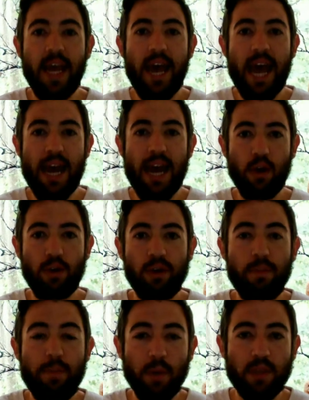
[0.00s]
in order
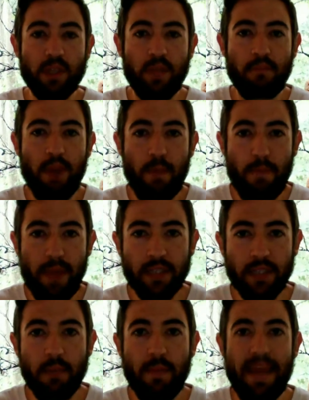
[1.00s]
to build some
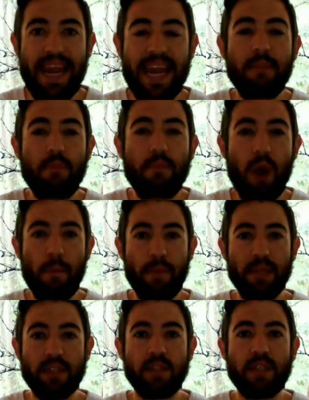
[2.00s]
momentum in my
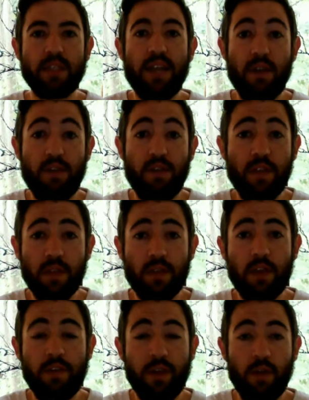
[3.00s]
business here in
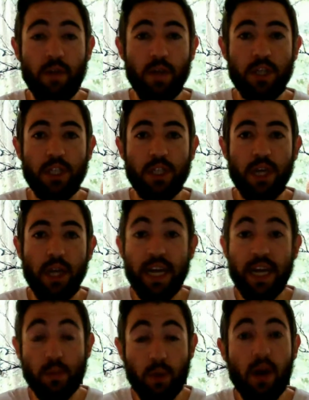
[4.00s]
Philadelphia, which
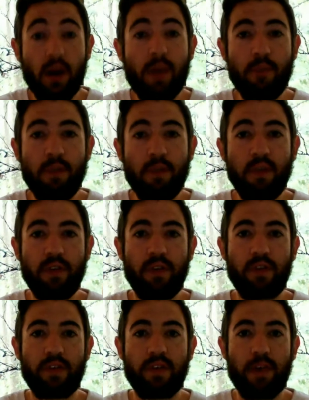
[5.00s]
is where I'm moving
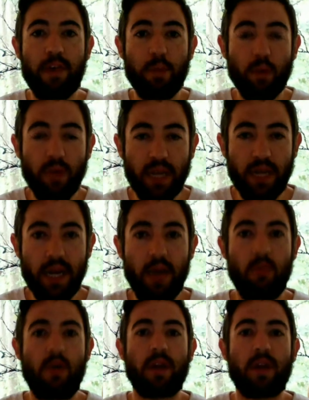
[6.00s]
to start building a
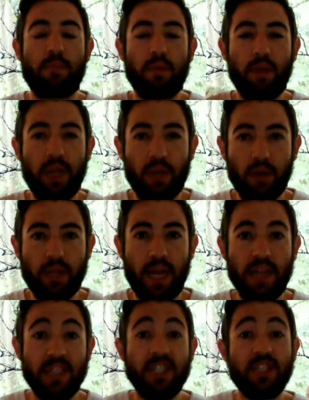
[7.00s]
network and building
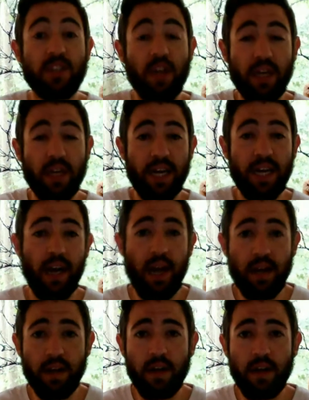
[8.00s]
contacts, just like I did in
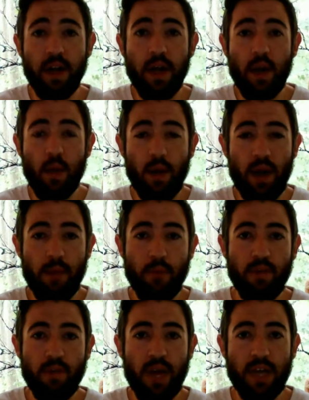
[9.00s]
London when I
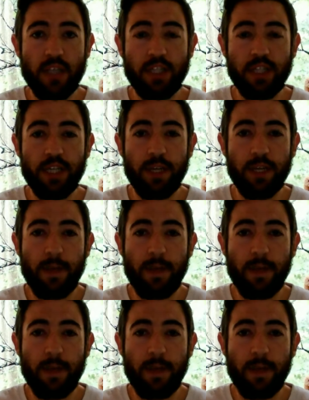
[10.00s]
moved last year.